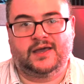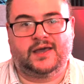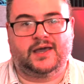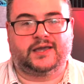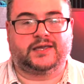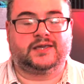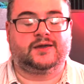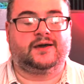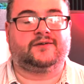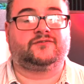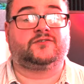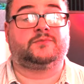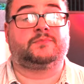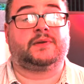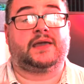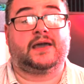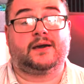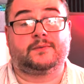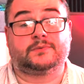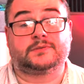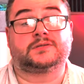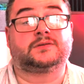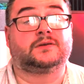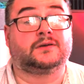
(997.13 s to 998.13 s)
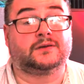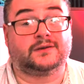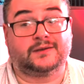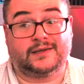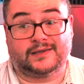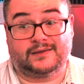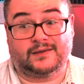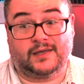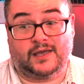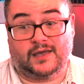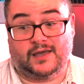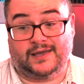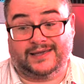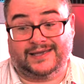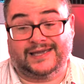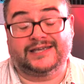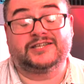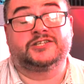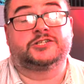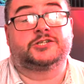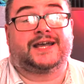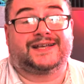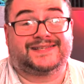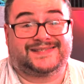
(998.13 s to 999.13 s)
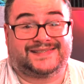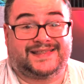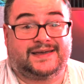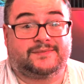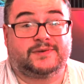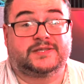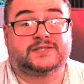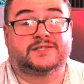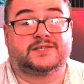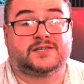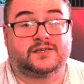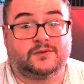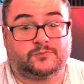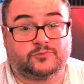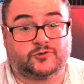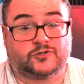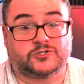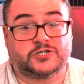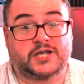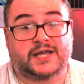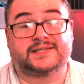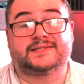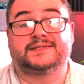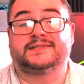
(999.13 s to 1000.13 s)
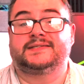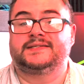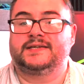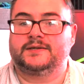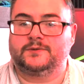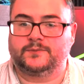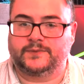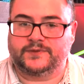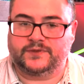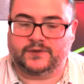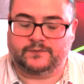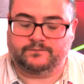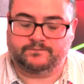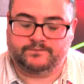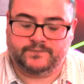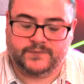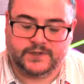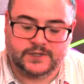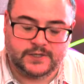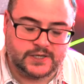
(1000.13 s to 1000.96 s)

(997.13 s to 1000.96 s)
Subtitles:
And you have to be able to ingest them into your project and deal with them.